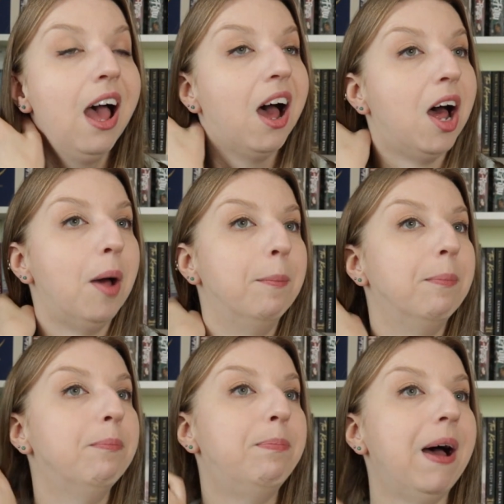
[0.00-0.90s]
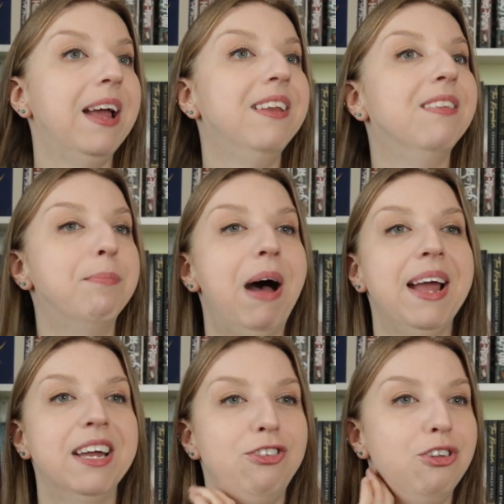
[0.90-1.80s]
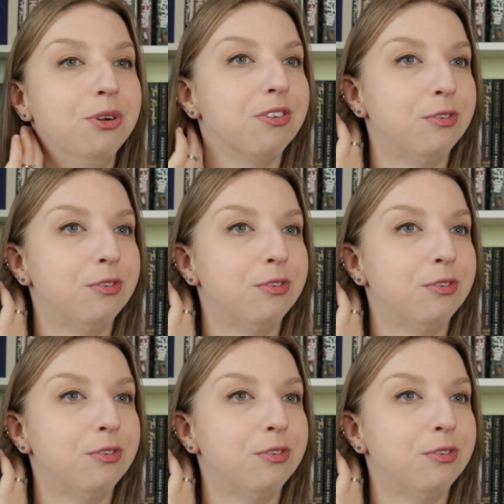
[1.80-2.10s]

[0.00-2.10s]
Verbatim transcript: Um, but my issue is the